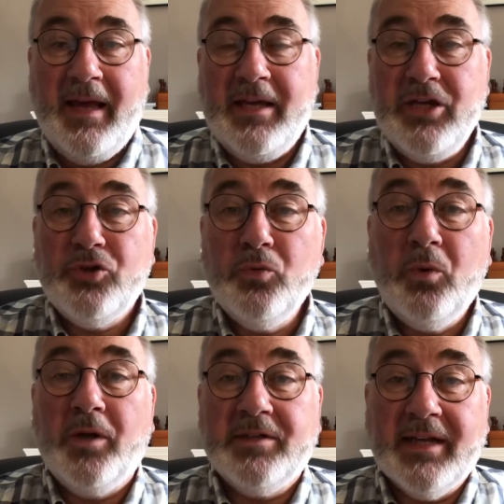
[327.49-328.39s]
You don't
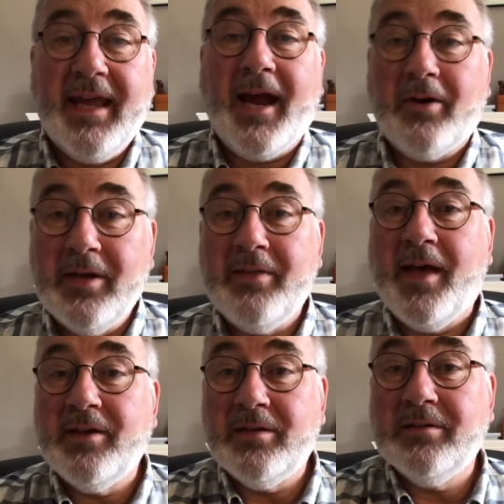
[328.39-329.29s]
want to carry
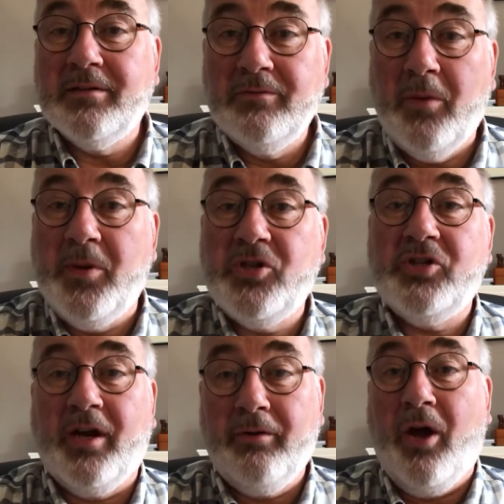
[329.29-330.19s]
that rubbish
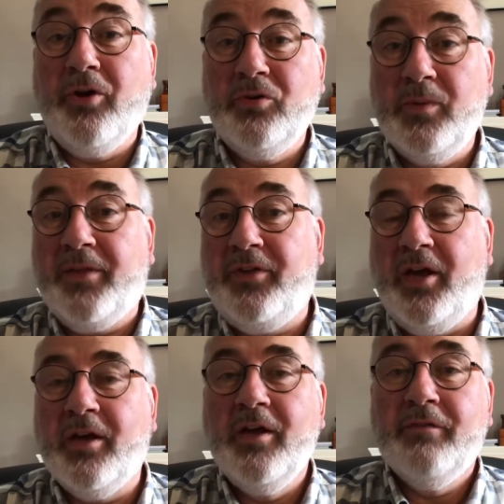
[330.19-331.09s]
around with you
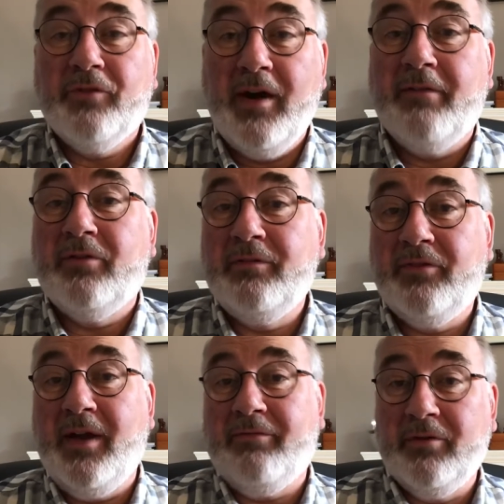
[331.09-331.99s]
forever and
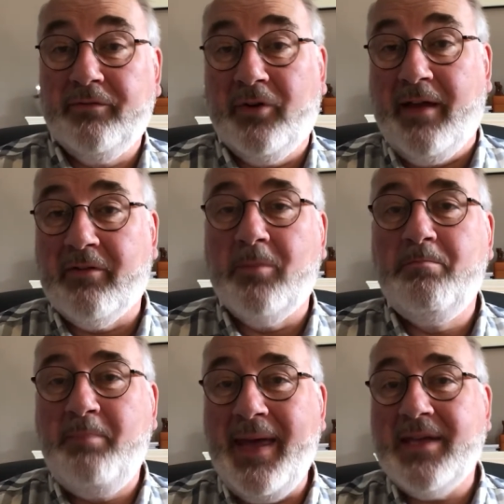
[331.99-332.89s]
forever and forever.
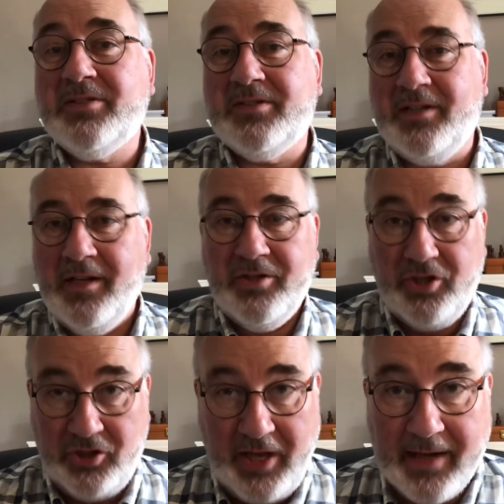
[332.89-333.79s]
Best to
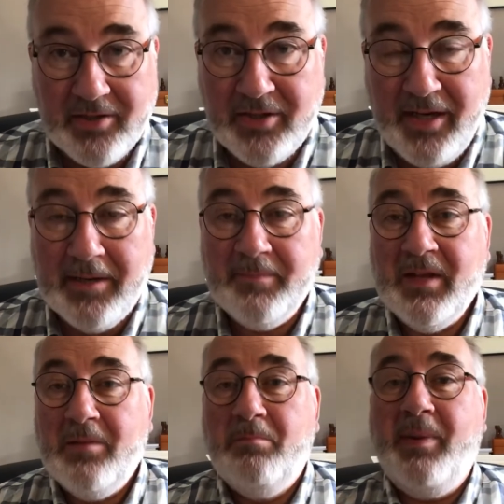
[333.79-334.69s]
jettison it,
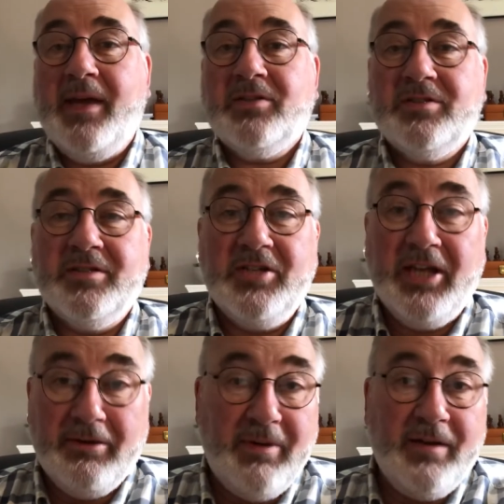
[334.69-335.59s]
best to
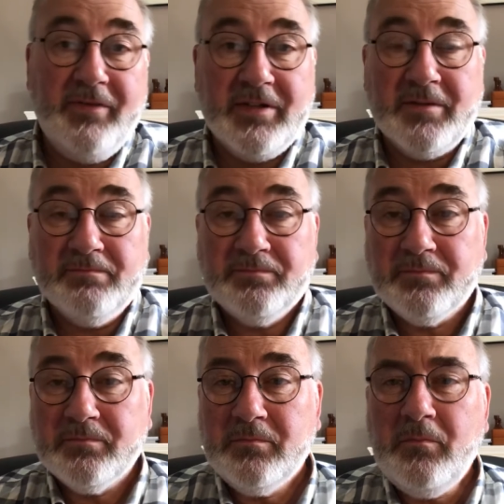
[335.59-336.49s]
get rid of it.
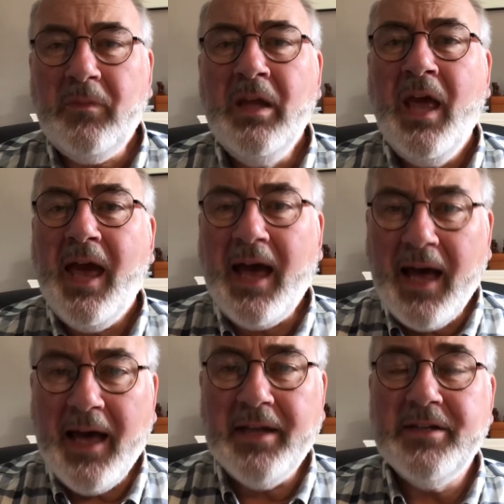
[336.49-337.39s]

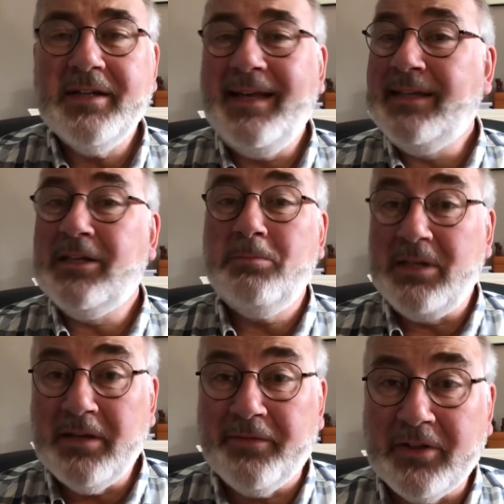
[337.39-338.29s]
And it can be
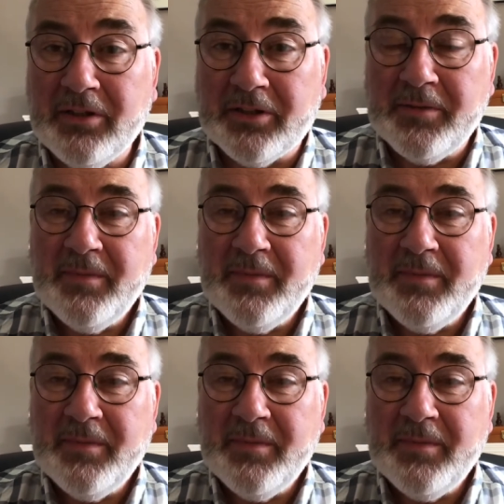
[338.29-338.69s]
difficult.